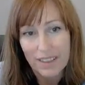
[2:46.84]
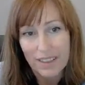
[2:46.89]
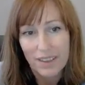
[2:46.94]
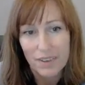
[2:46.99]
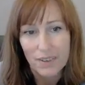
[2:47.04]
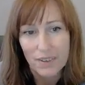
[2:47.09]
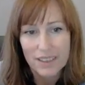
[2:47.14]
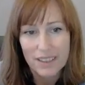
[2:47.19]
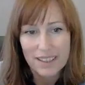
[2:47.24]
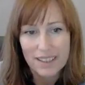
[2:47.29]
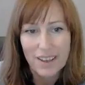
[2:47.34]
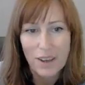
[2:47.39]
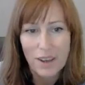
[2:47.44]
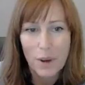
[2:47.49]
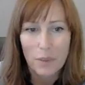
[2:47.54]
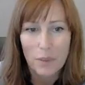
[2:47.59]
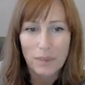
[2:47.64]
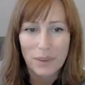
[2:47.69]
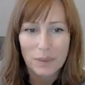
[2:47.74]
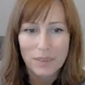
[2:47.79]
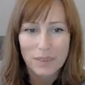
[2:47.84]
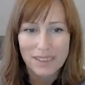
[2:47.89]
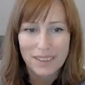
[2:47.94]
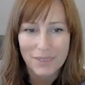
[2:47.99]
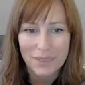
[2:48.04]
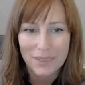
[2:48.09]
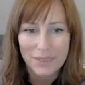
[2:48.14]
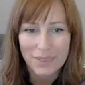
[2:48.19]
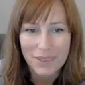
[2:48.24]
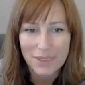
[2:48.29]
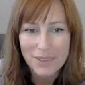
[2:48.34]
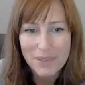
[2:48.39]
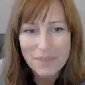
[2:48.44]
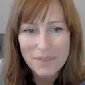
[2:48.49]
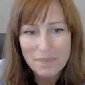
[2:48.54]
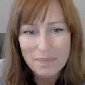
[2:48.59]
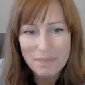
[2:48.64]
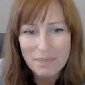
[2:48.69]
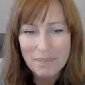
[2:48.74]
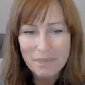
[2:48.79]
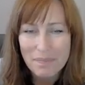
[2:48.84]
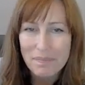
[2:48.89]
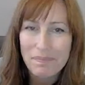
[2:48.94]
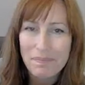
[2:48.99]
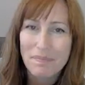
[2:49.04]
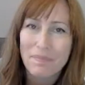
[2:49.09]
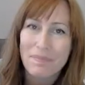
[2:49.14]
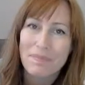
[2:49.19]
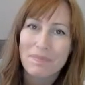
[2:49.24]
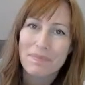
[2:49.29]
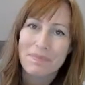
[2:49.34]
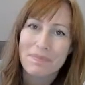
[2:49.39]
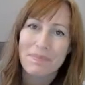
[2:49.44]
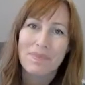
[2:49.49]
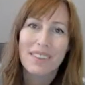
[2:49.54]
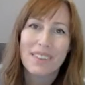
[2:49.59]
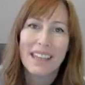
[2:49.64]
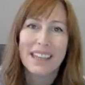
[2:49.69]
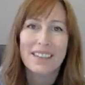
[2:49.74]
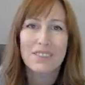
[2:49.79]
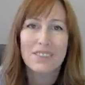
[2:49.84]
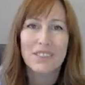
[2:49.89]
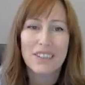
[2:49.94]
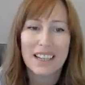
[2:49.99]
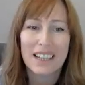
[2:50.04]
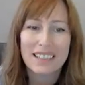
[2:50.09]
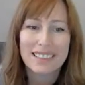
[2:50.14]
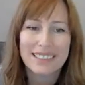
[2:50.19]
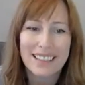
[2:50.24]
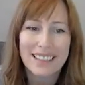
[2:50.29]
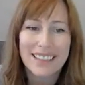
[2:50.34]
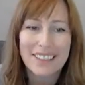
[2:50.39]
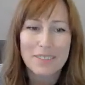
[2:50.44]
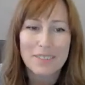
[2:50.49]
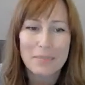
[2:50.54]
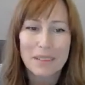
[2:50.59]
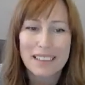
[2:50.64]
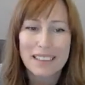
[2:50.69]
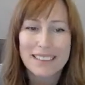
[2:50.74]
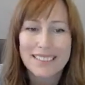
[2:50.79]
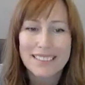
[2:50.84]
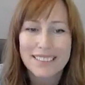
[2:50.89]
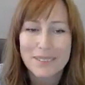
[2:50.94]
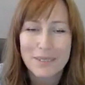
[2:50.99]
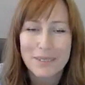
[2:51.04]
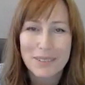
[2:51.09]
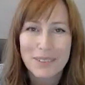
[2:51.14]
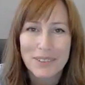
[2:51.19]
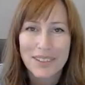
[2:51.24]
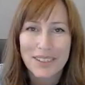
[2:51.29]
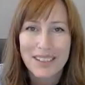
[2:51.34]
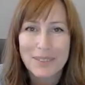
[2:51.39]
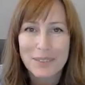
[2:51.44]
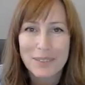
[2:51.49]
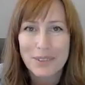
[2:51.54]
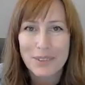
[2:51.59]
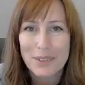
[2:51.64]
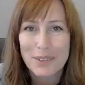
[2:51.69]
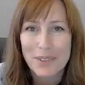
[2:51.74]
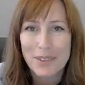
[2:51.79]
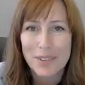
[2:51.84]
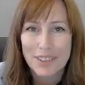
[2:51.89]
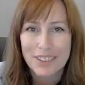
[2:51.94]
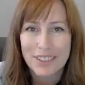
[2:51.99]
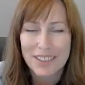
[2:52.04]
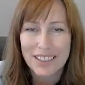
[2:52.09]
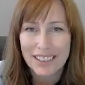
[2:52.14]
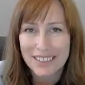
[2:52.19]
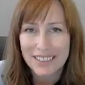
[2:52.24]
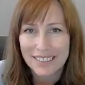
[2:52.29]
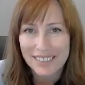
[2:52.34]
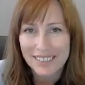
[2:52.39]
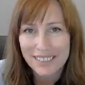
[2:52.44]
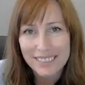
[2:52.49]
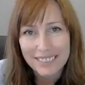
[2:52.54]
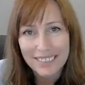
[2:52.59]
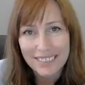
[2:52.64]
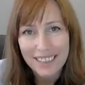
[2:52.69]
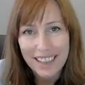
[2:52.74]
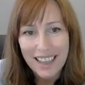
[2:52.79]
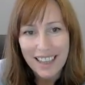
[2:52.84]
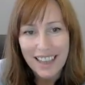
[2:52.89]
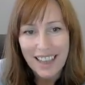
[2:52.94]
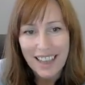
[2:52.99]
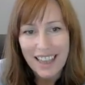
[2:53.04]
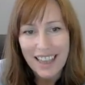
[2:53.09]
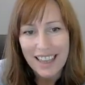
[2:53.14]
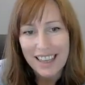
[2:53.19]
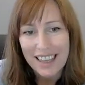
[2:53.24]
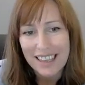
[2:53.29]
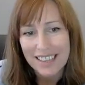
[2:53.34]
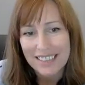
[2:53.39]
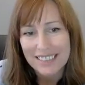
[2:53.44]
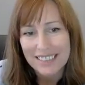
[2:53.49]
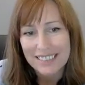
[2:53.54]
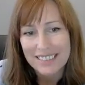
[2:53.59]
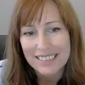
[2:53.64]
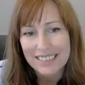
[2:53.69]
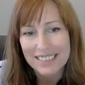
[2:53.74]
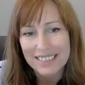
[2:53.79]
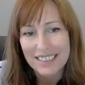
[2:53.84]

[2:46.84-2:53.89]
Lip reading: Okay, hope that was helpful. If you like that, please subscribe to our channel and